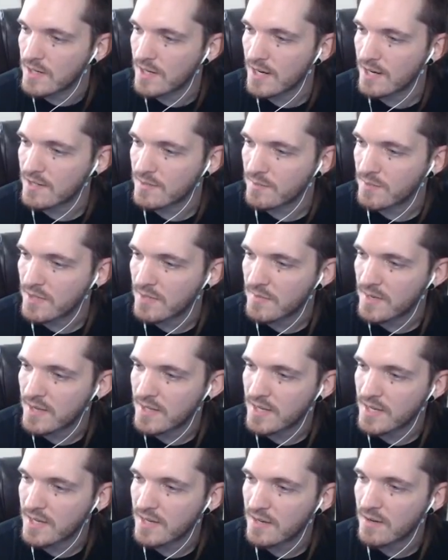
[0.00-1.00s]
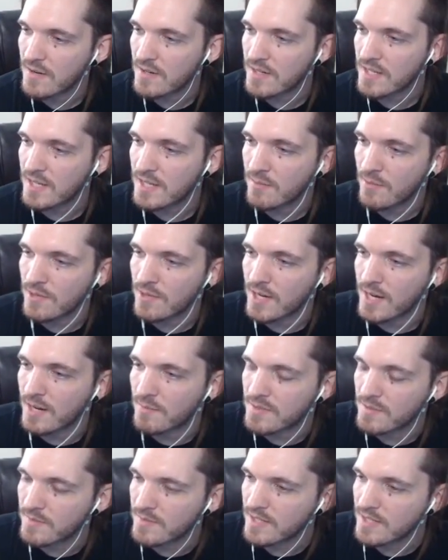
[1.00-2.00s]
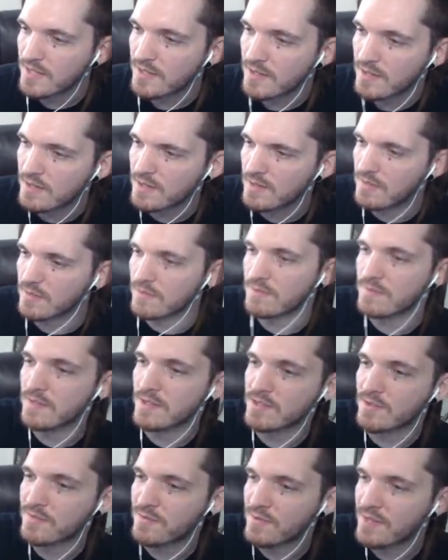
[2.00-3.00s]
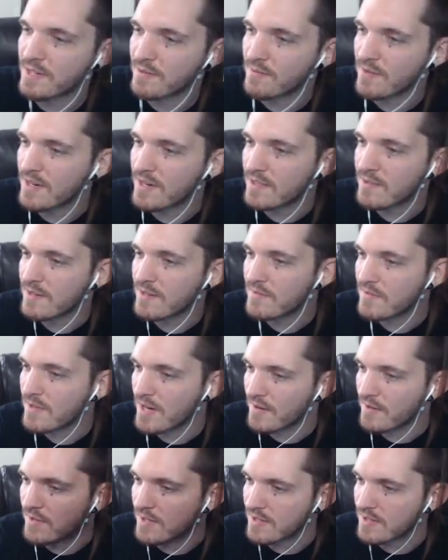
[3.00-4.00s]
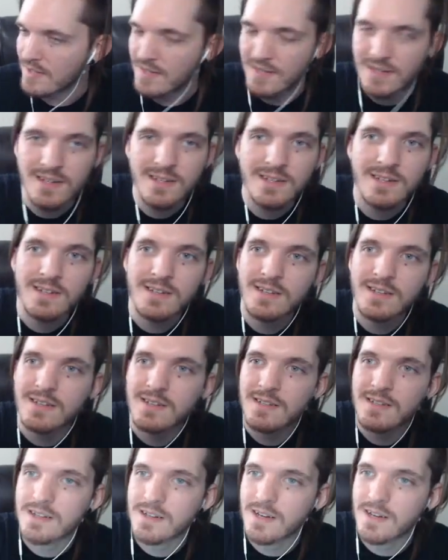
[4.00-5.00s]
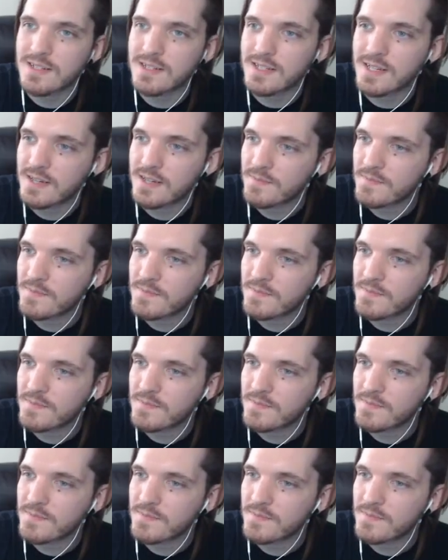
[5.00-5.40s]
to play Melee on keyboard optimally. Oh, there's a freaking Reddit thread for everything. God damn.